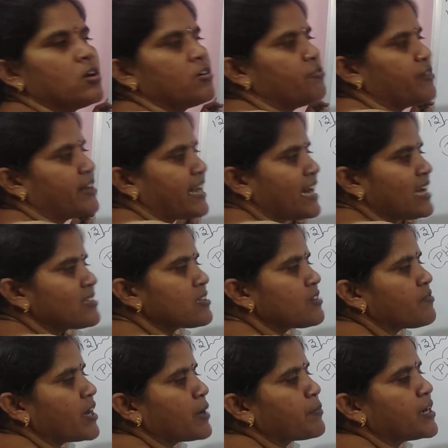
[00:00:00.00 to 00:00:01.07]
whereas in
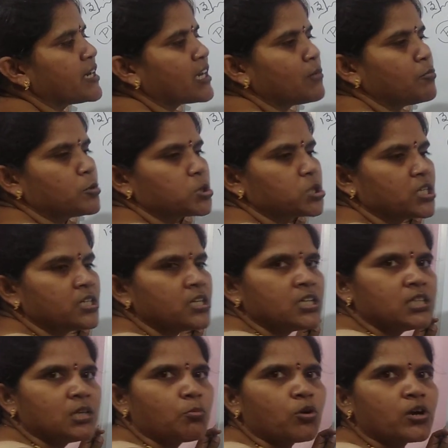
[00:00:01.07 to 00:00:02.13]
vibratory motion,
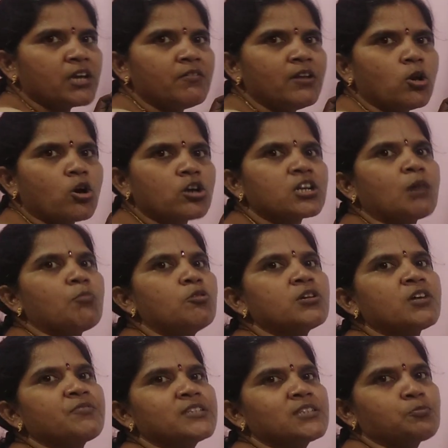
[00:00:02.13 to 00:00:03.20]
the body will not come out
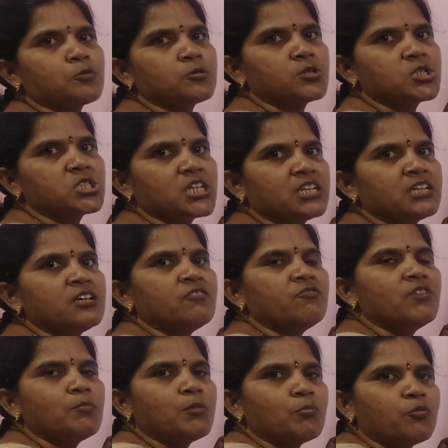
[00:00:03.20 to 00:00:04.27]
of its position,
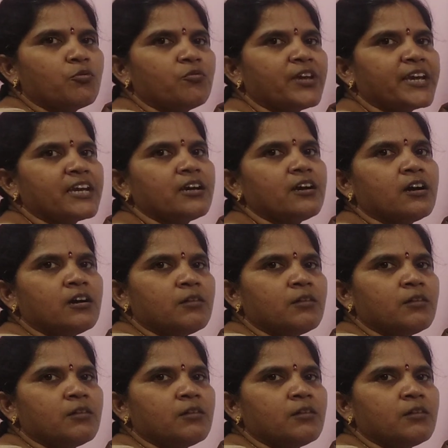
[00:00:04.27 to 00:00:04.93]
will be moving,